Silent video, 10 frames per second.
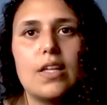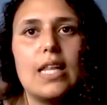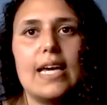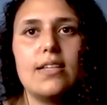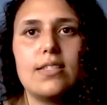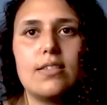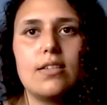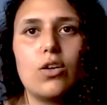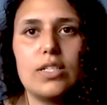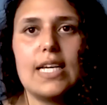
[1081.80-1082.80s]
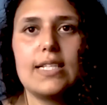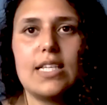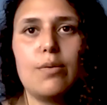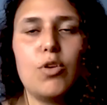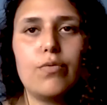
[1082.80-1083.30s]
the less contact
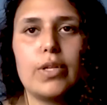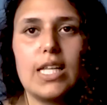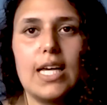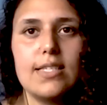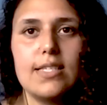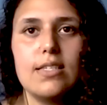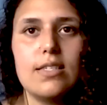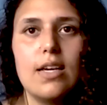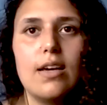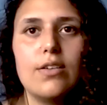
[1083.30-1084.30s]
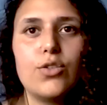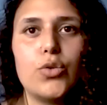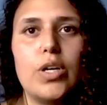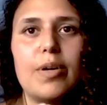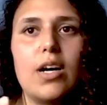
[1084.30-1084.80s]
time you have with classes.
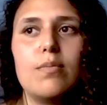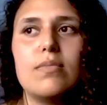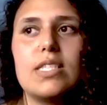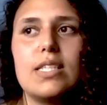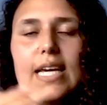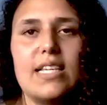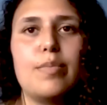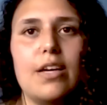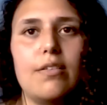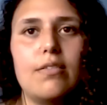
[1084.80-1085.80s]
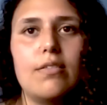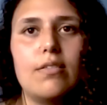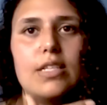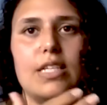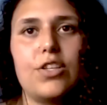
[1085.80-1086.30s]
So it becomes less about
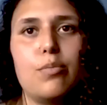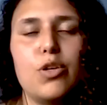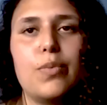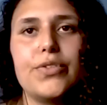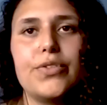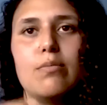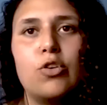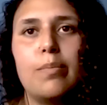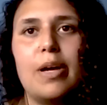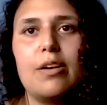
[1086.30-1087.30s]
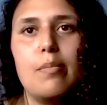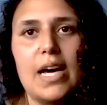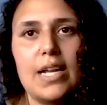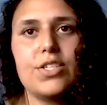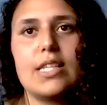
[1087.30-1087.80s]
teaching the pupils and more about
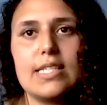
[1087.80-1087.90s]
managing the